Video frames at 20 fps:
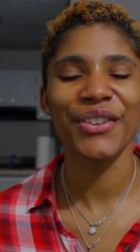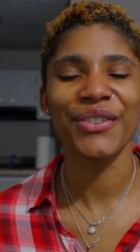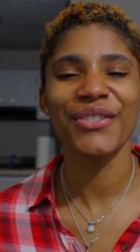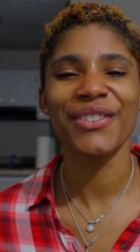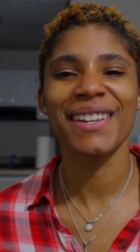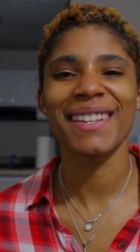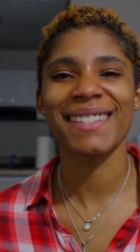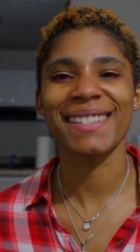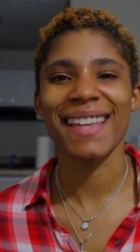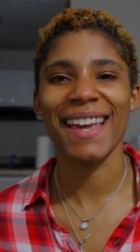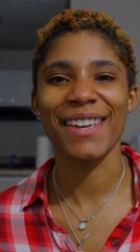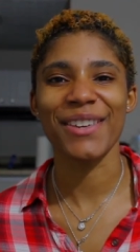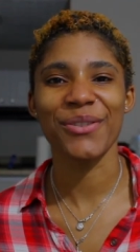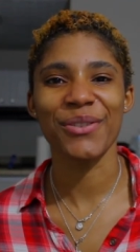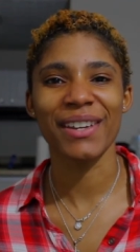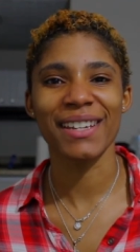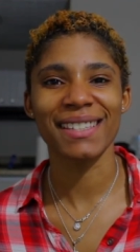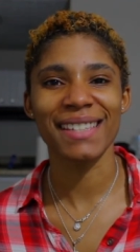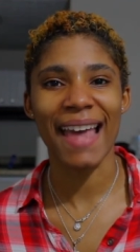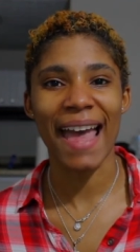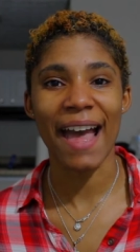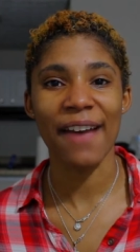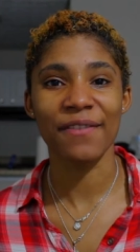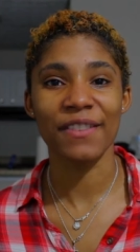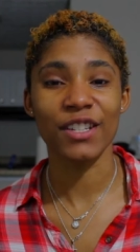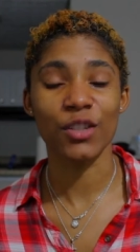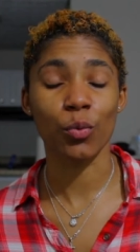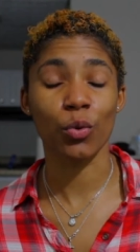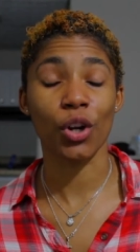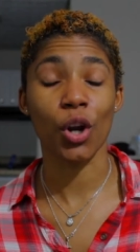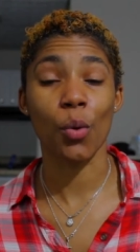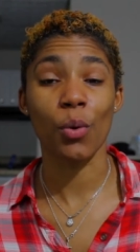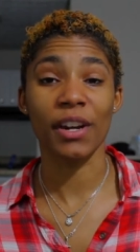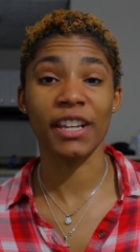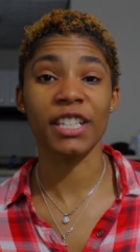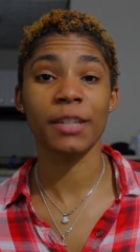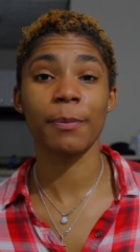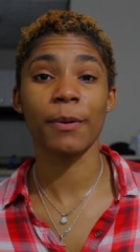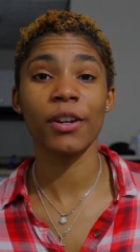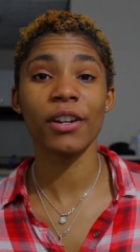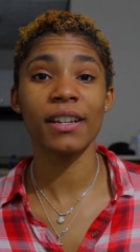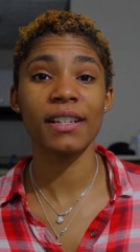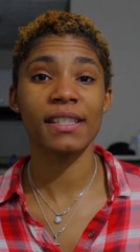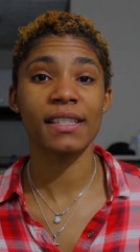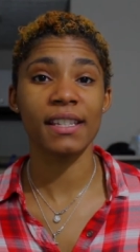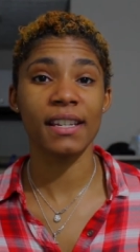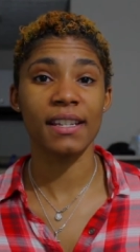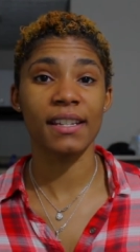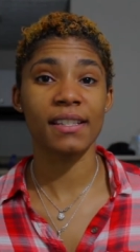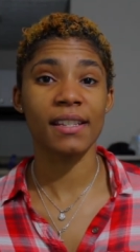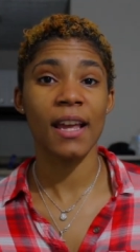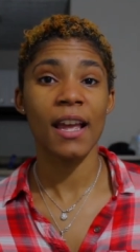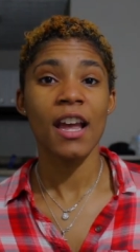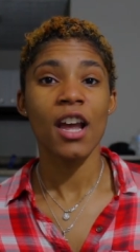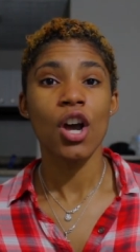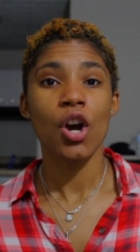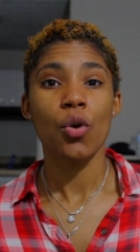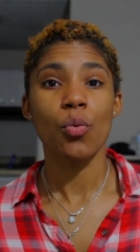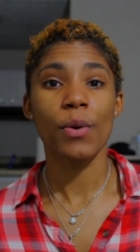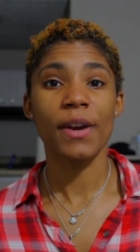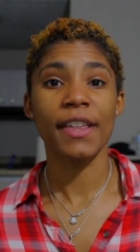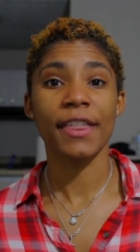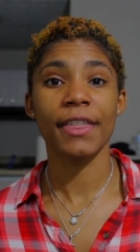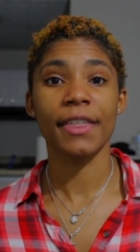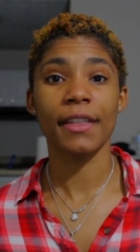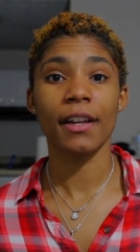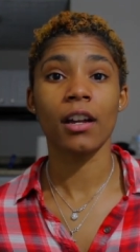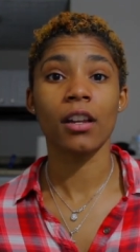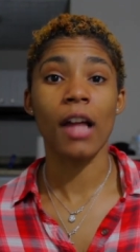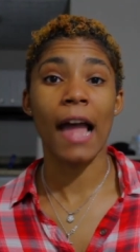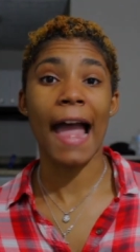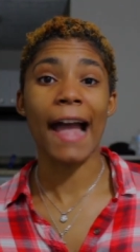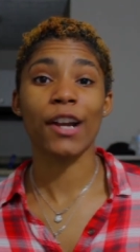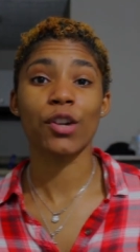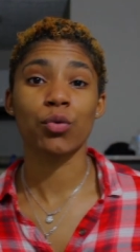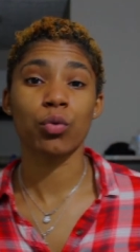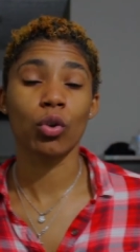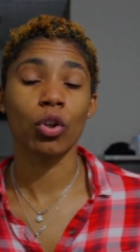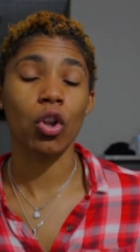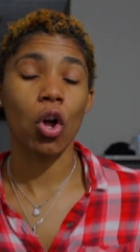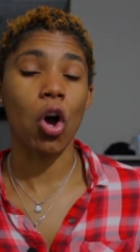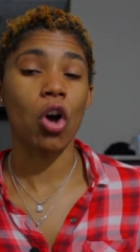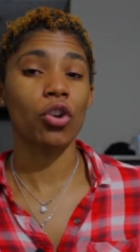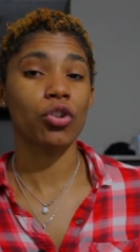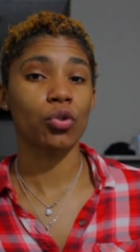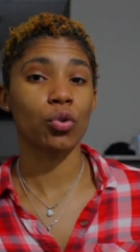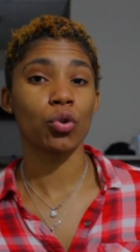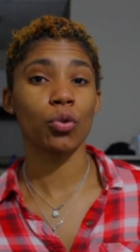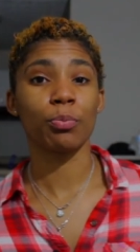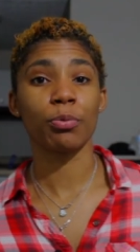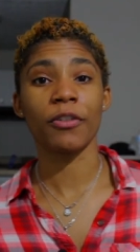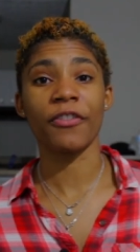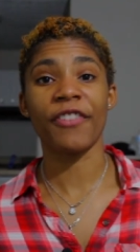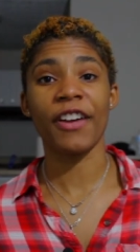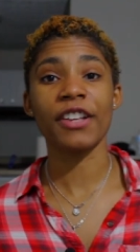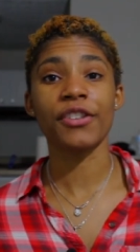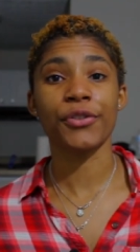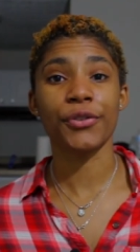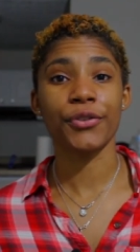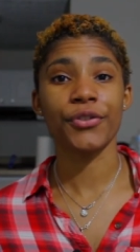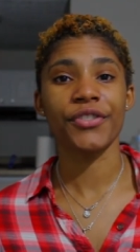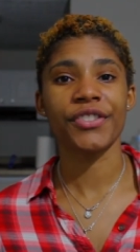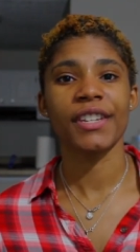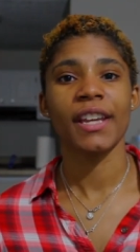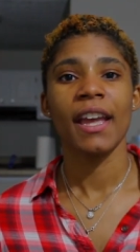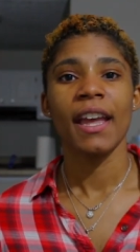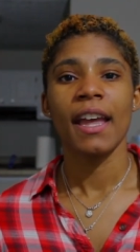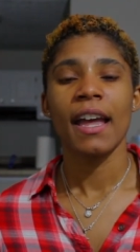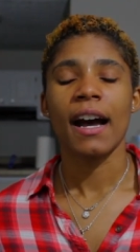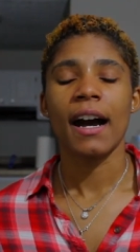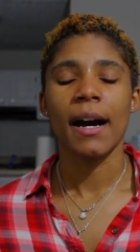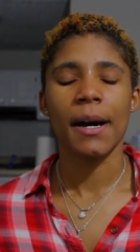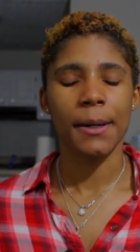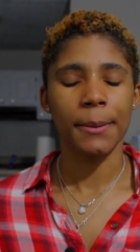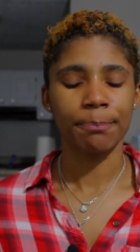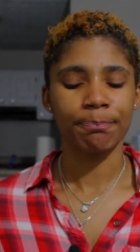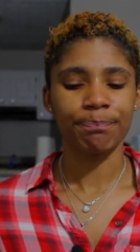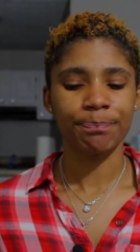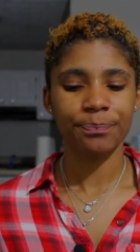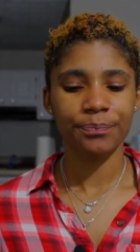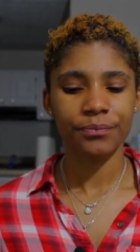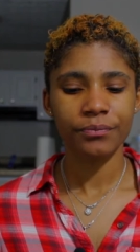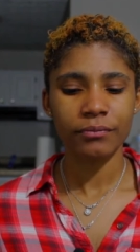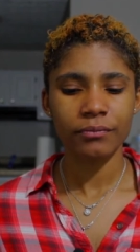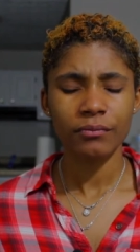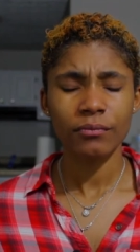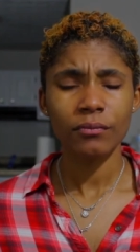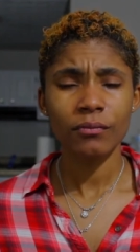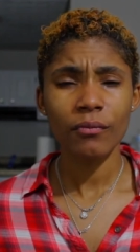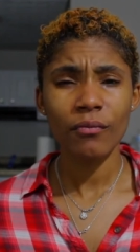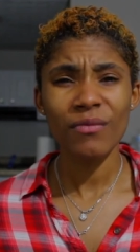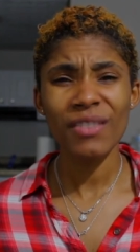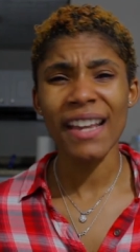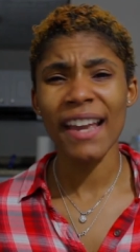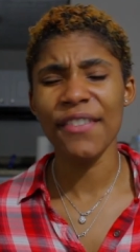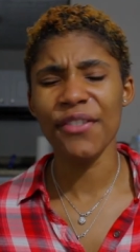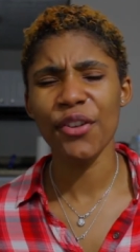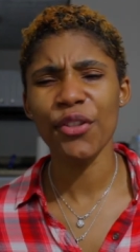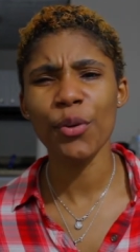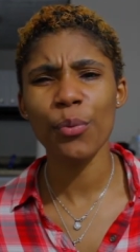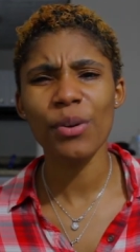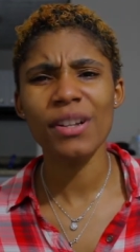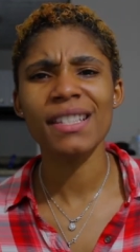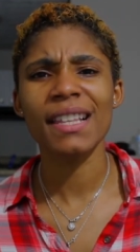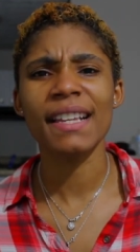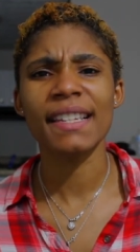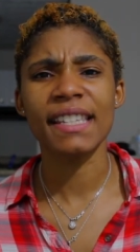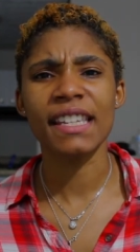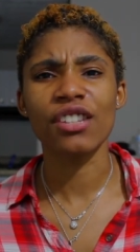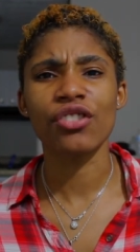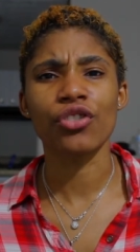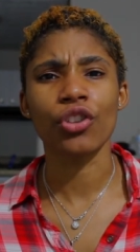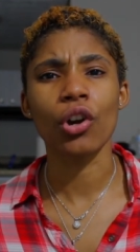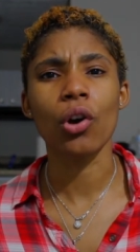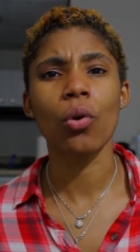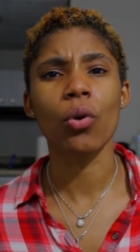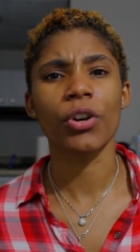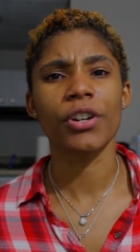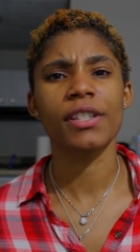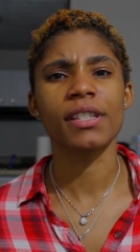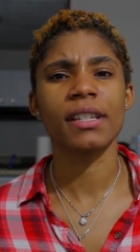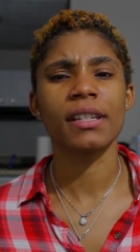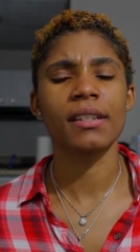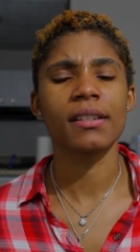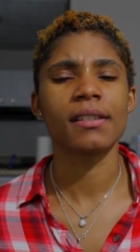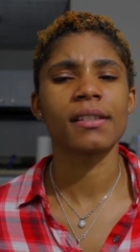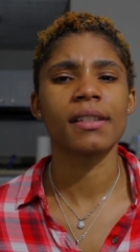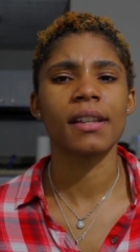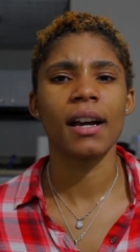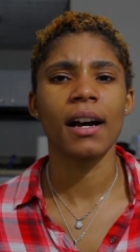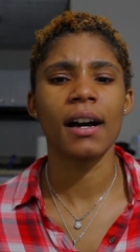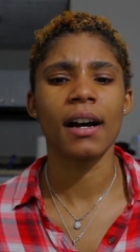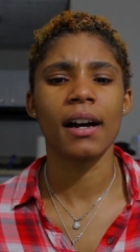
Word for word: is that you get to have these one-on-one experiences with actual law school professors, and they're the ones that teach the courses.